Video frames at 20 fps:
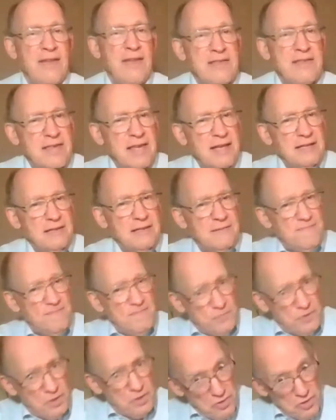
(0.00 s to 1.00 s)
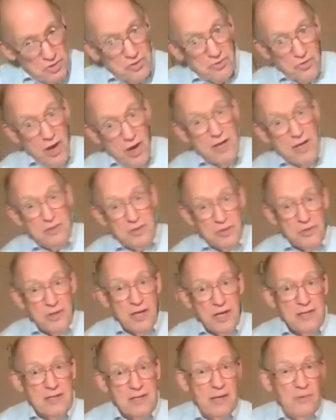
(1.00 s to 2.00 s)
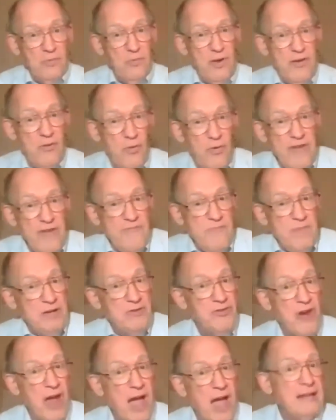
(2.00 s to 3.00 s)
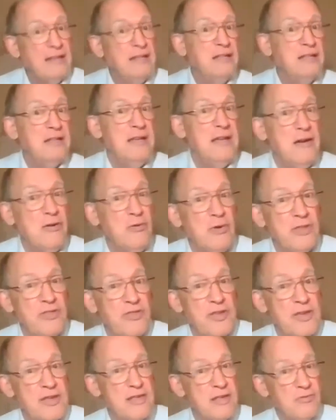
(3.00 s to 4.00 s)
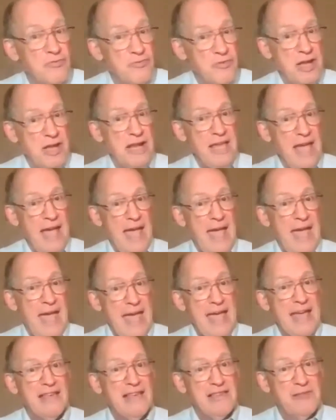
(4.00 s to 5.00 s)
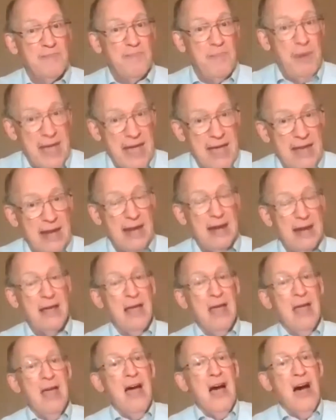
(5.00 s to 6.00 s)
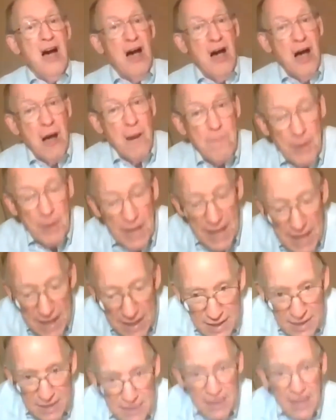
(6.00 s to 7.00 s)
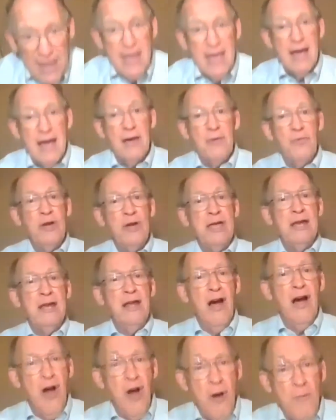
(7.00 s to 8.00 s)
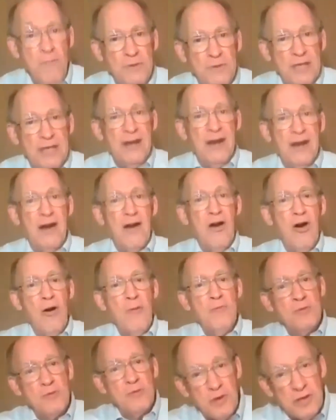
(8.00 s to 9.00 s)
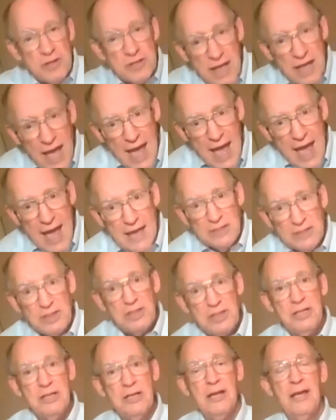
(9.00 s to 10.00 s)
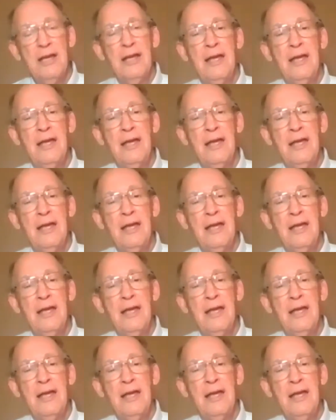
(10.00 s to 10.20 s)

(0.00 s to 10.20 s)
They said to the stranger, they said, we, We've been trying to deal with this. It really has been an up and down. We had hoped, and our hopes were dashed.